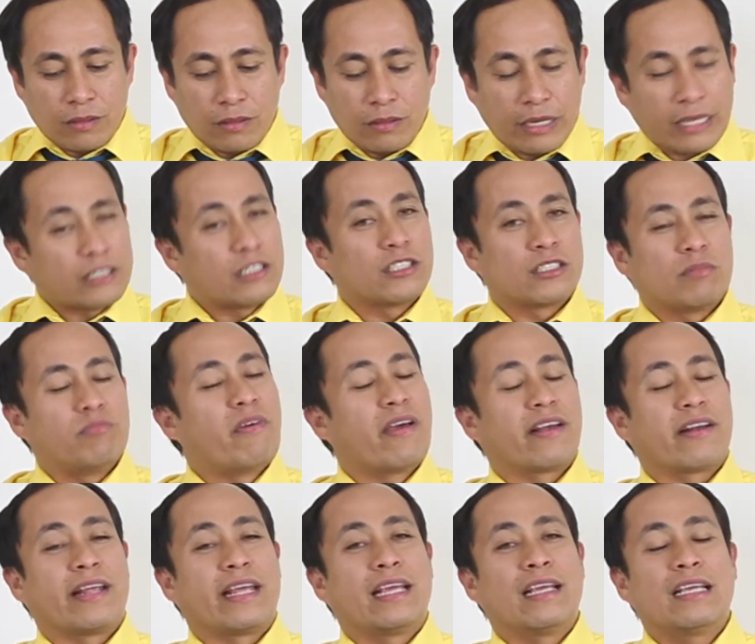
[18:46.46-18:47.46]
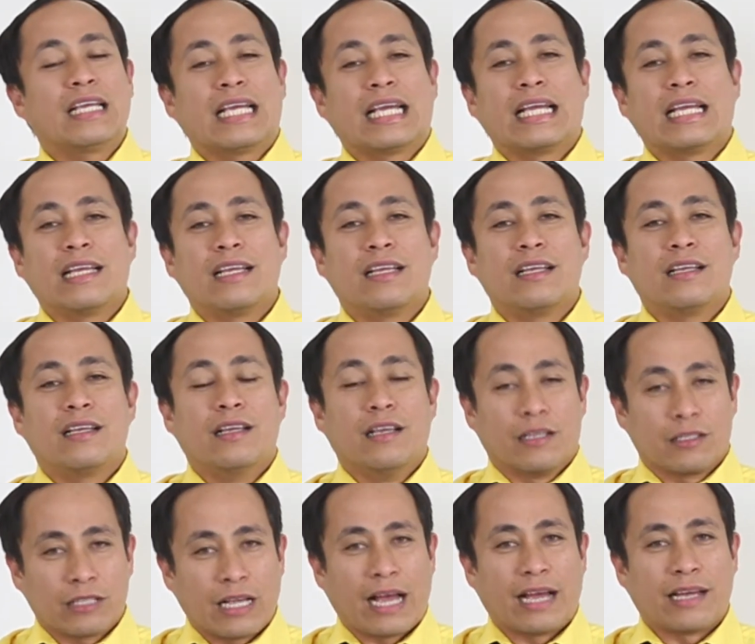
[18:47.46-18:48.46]
It is very
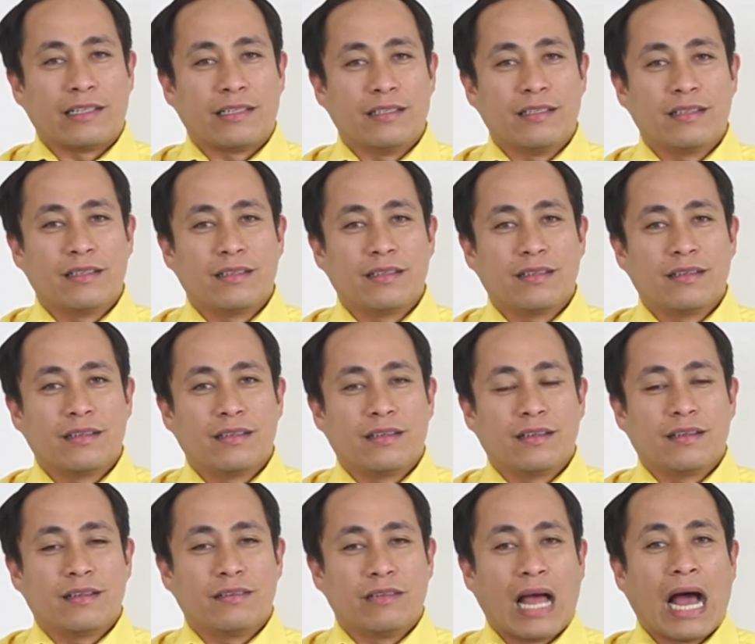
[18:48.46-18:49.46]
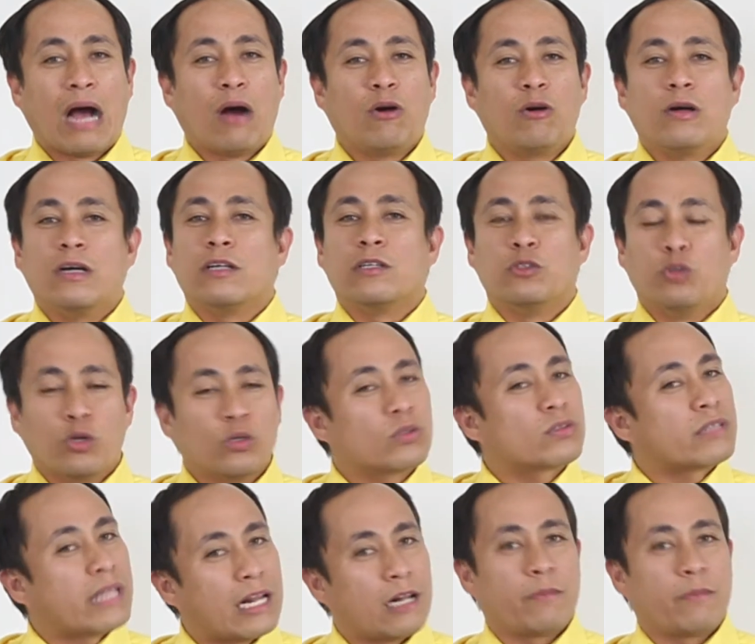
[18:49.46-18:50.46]
sad. Now, don't
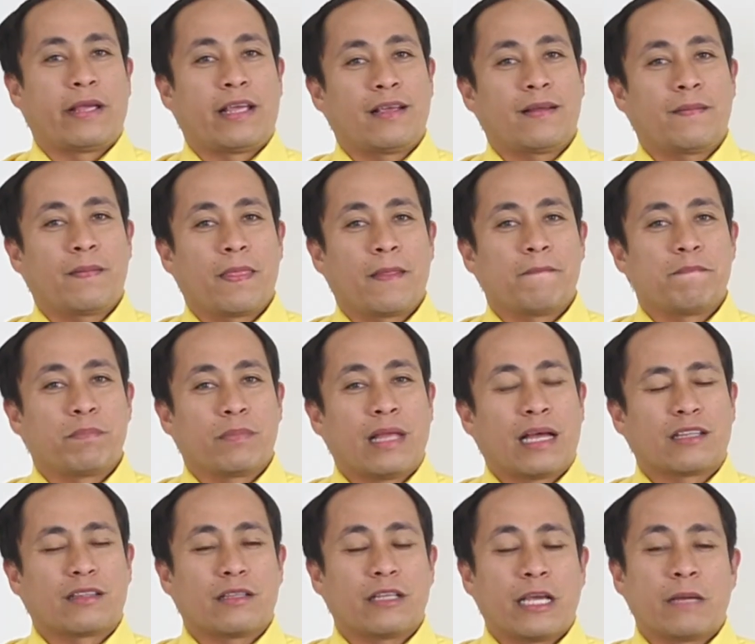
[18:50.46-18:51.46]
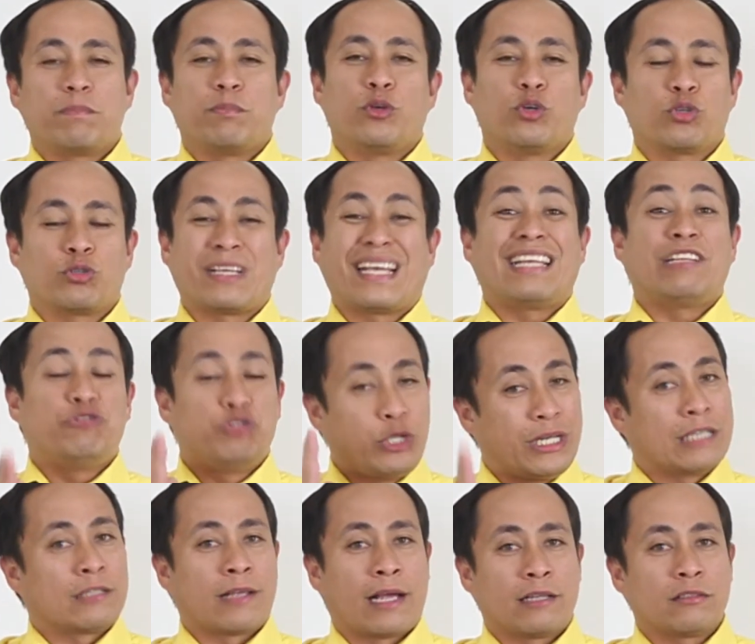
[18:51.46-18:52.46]
tell me that if you see
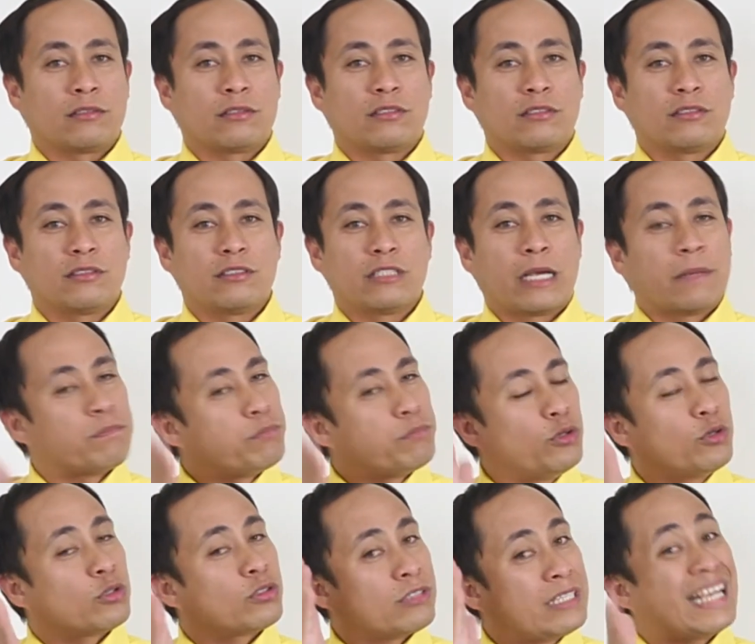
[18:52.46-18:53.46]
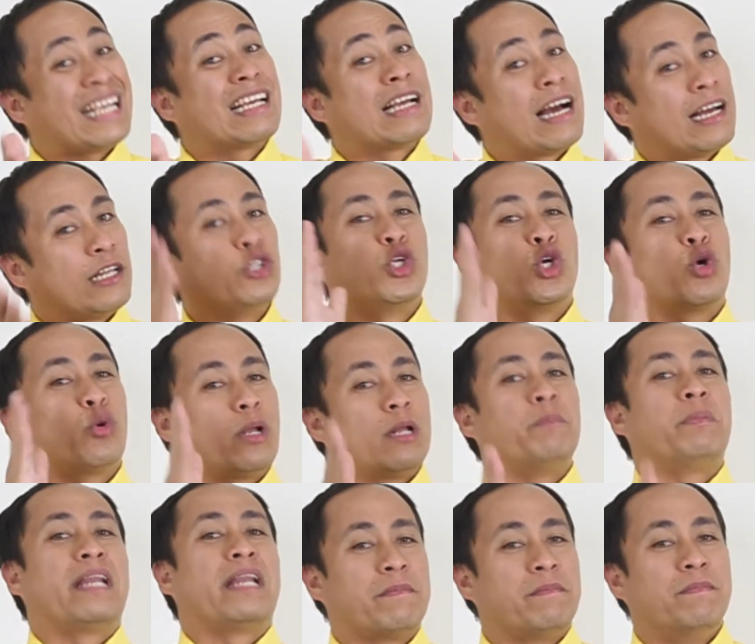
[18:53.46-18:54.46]
Jesus, if you see God, you will
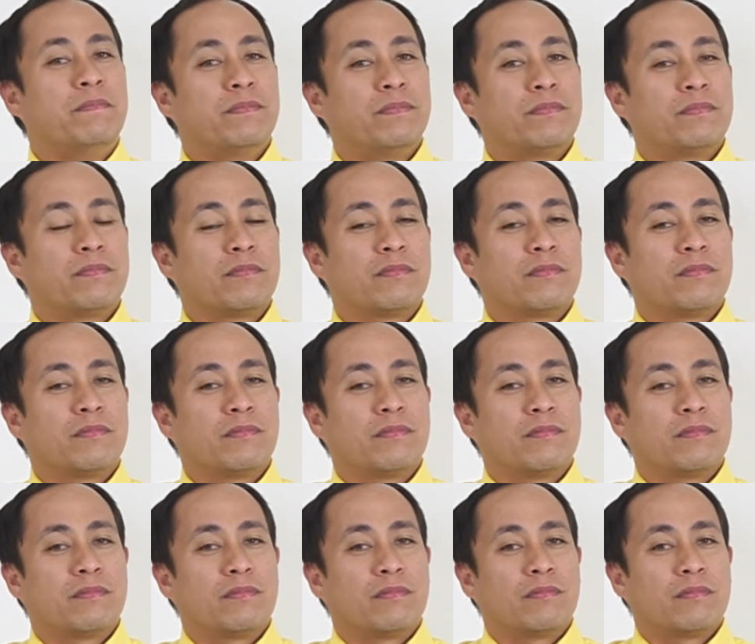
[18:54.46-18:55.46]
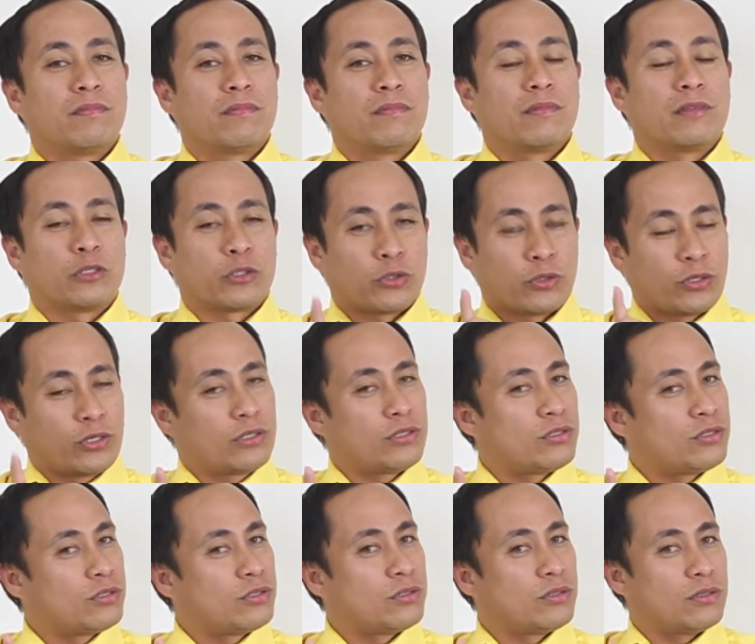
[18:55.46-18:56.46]
believe.
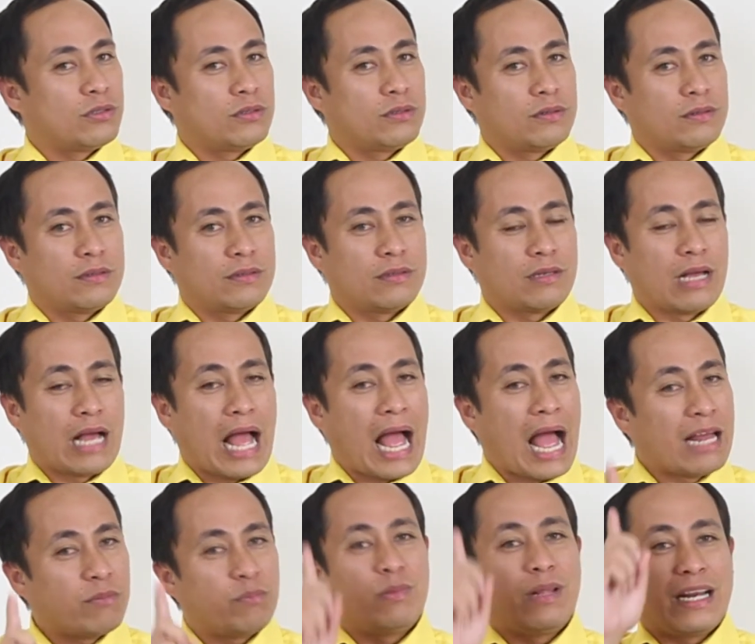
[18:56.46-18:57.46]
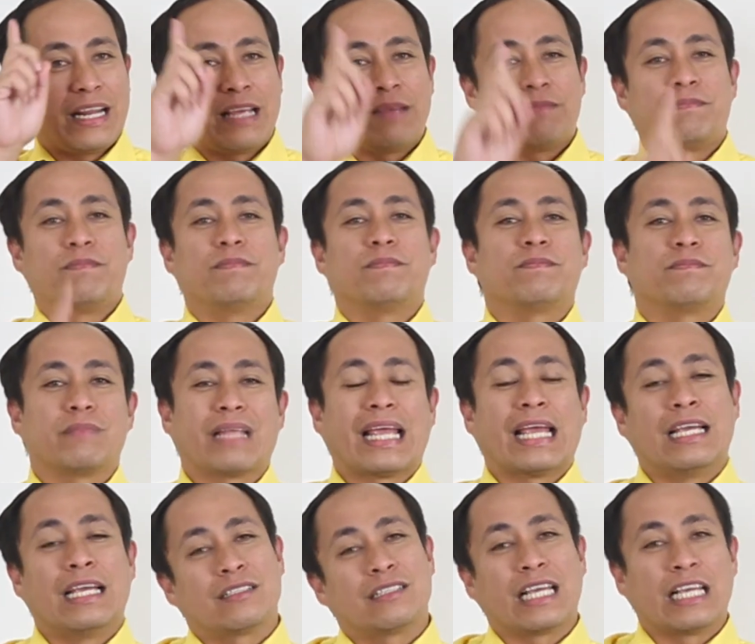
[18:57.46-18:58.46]
Church, unbelief
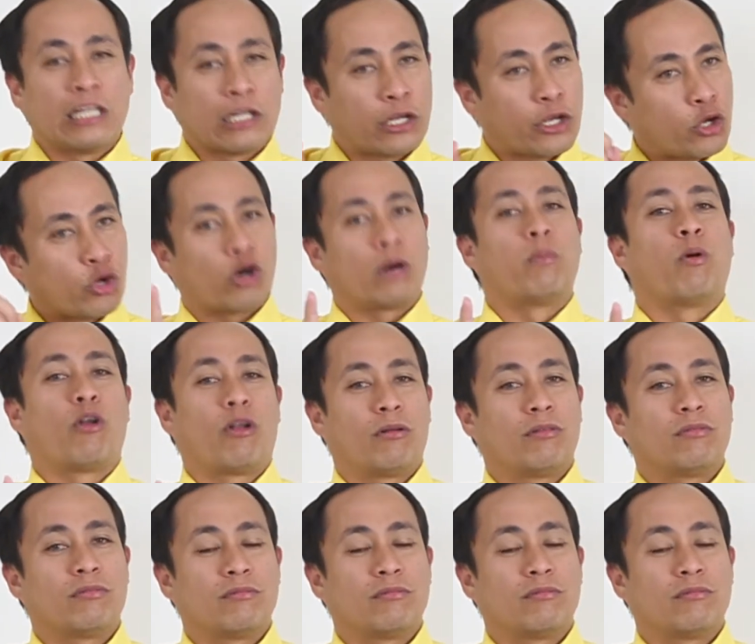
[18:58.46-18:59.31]
is incurable.